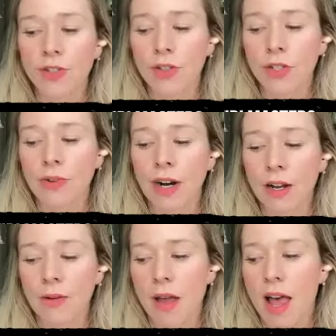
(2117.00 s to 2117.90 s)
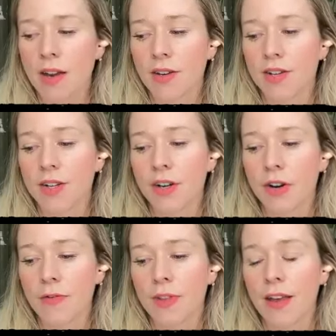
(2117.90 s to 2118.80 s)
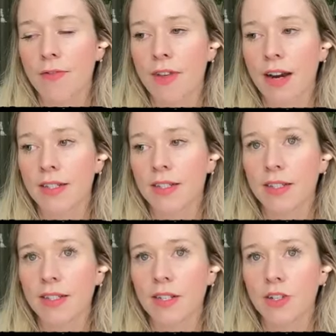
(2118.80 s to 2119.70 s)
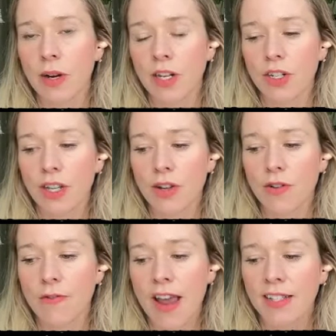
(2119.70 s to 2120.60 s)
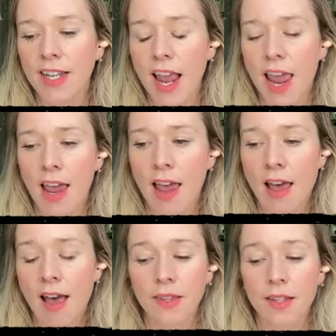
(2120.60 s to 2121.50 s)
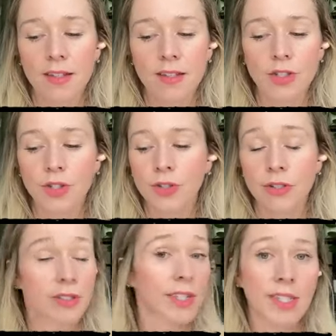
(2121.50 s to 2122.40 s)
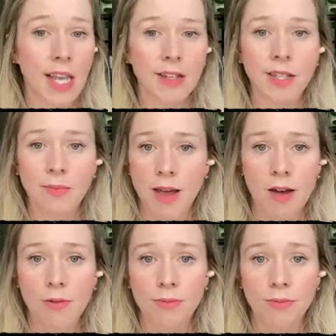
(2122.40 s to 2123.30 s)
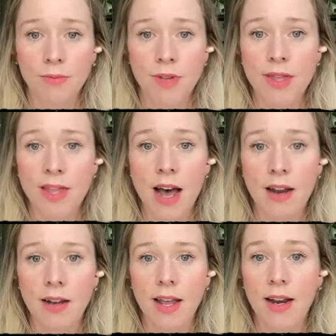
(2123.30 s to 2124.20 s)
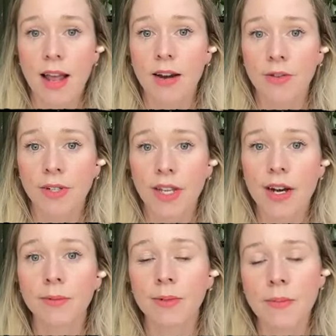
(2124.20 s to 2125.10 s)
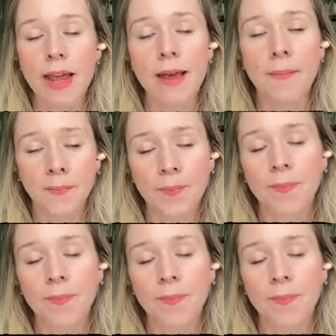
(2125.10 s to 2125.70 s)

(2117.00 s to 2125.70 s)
do recommend, if that is a situation that you're facing, to seek some help with that. And it really helped me.